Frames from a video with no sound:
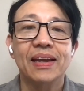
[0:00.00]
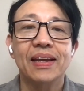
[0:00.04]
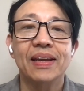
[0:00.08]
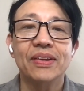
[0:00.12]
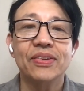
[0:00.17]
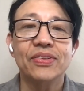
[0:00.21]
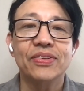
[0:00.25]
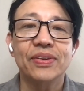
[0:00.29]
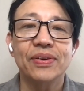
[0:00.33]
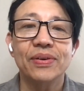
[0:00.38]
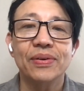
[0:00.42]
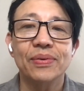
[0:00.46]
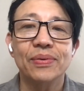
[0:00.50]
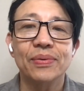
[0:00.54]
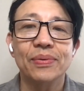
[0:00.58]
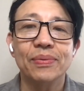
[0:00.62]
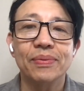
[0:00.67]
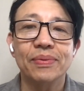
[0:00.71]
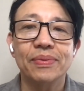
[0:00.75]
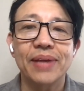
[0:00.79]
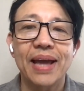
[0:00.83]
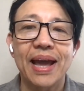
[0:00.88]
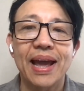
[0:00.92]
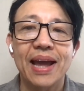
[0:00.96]
And
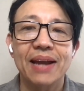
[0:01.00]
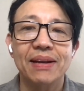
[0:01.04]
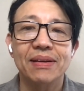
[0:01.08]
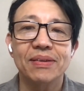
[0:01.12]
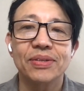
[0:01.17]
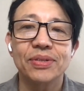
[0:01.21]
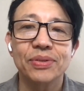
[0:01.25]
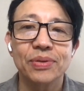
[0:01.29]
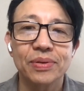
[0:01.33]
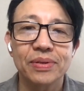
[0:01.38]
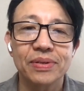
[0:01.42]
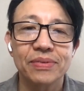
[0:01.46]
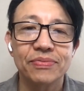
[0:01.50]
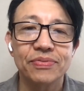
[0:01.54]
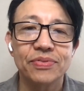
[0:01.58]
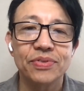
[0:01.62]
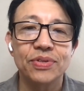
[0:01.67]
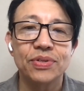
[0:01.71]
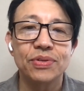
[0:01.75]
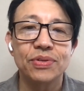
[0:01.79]
so that sort of